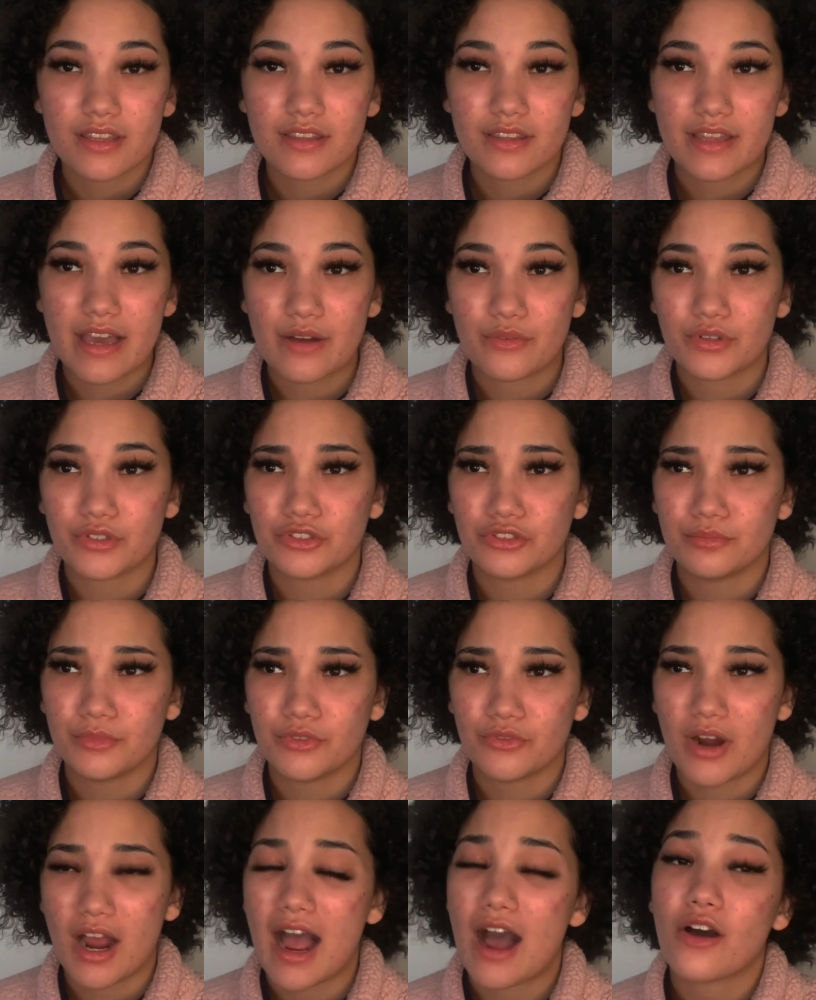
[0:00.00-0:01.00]
that would do me
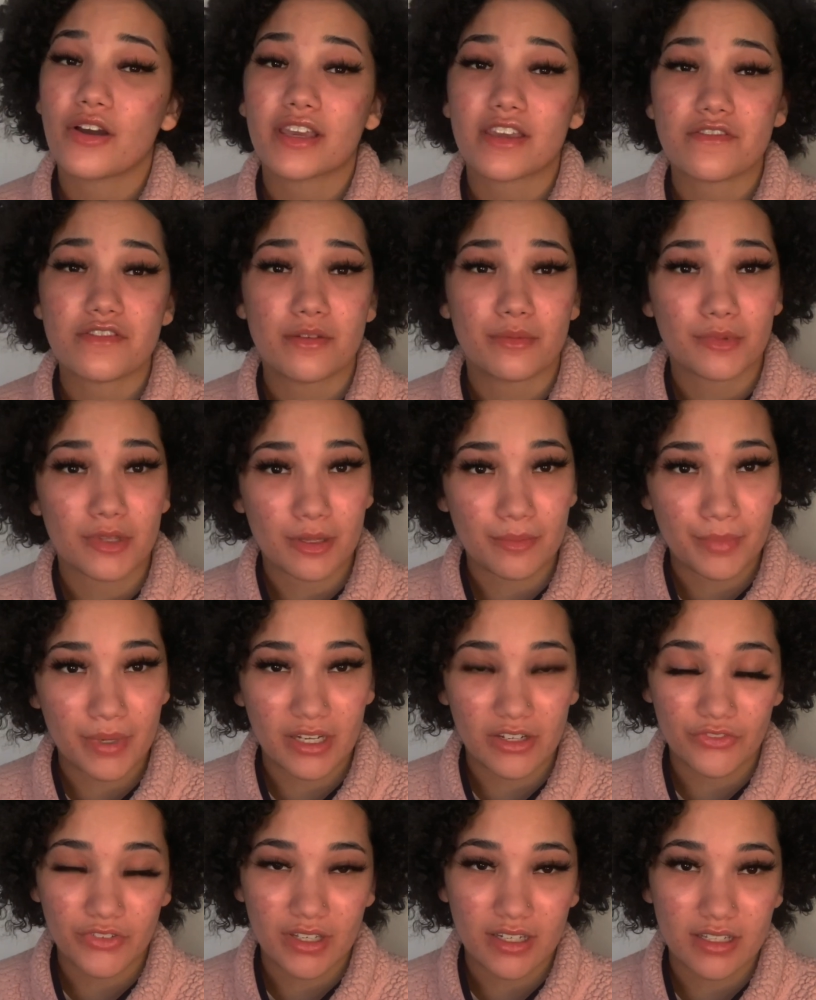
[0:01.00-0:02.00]
wrong, I'll give them the
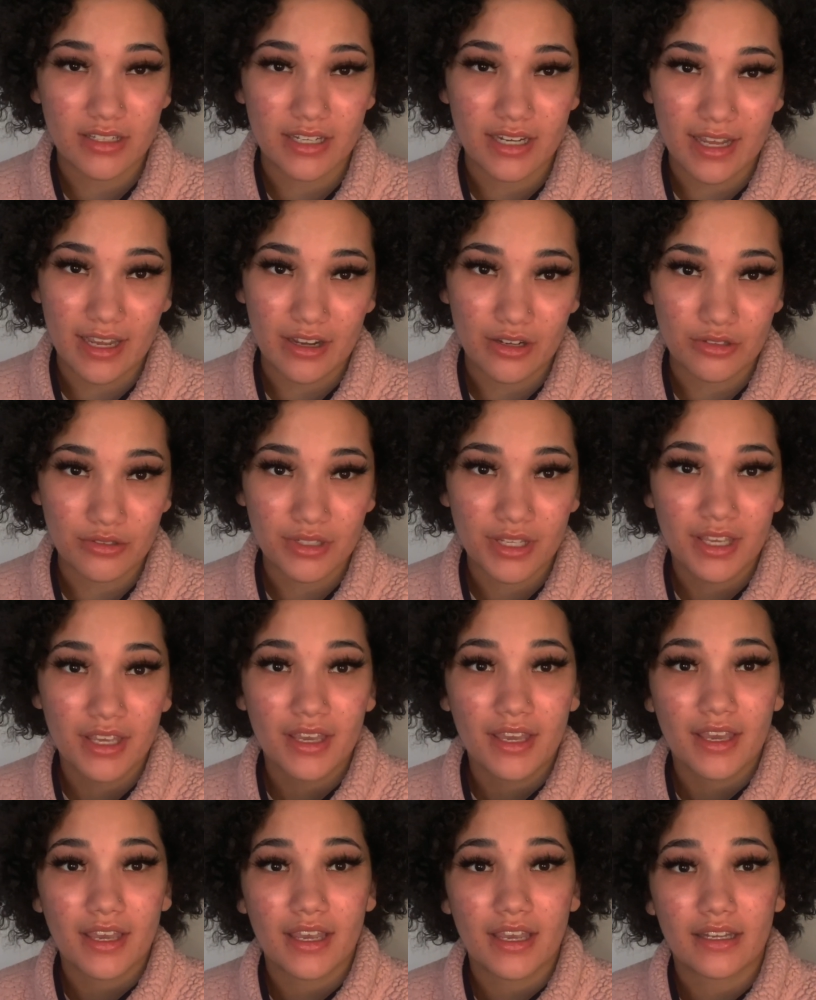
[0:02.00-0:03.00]
benefit of the doubt
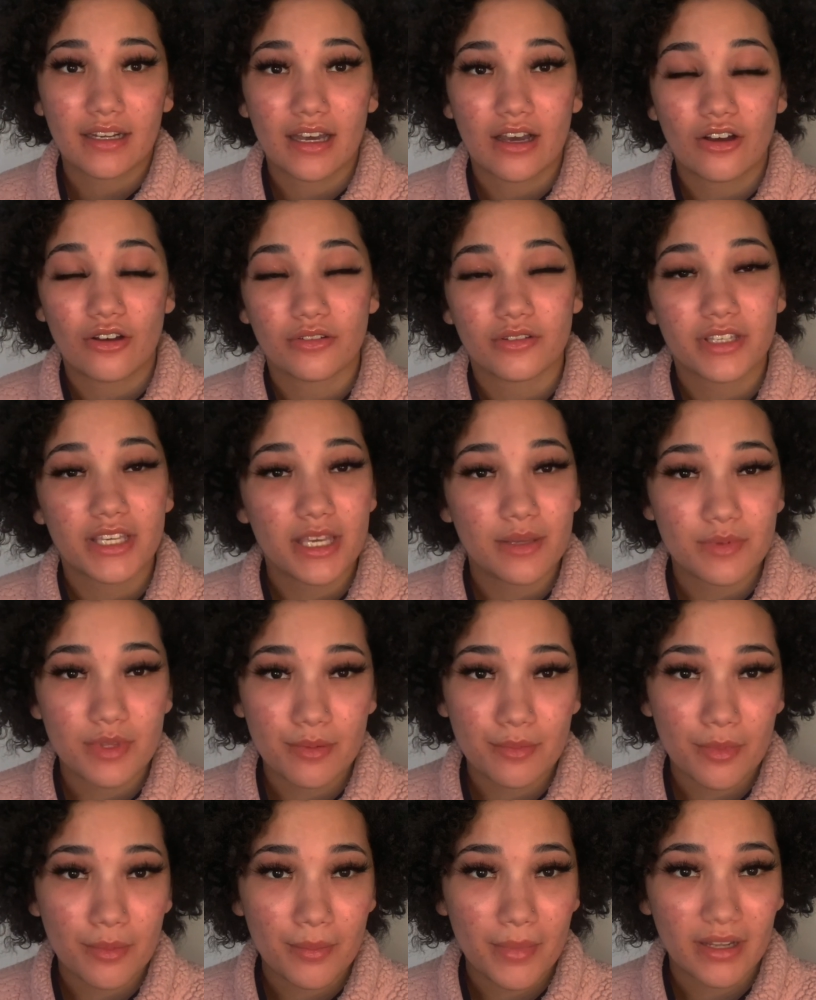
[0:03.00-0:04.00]
and I'll keep
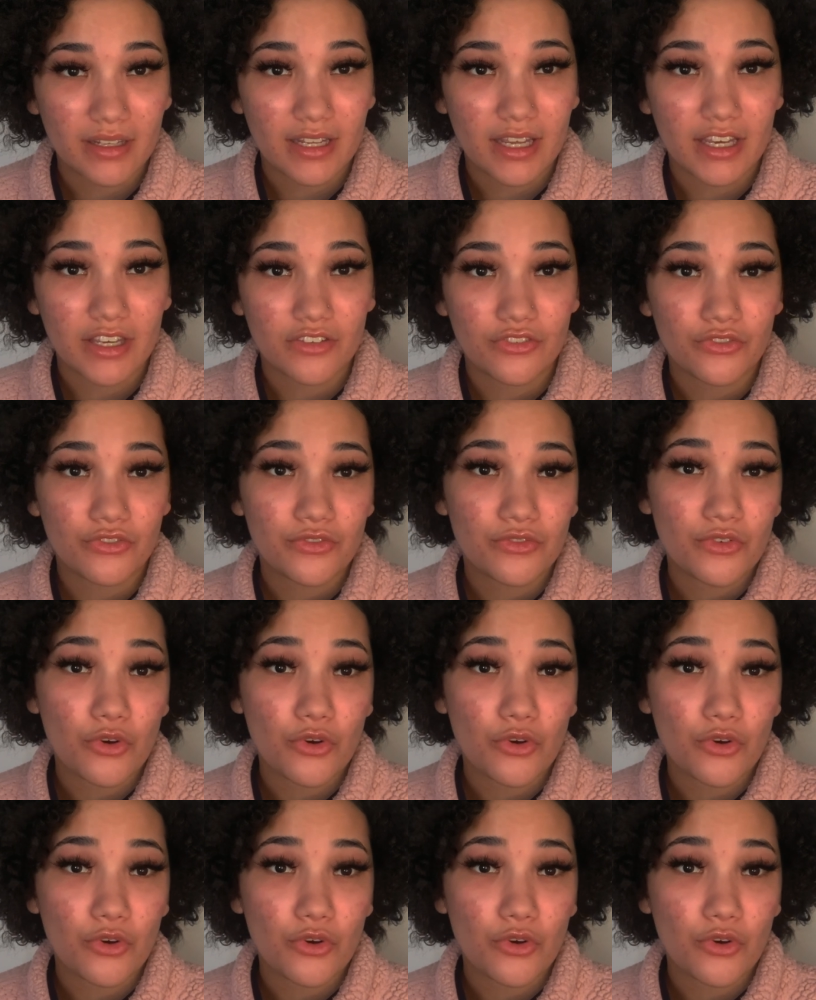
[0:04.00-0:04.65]
them in my life,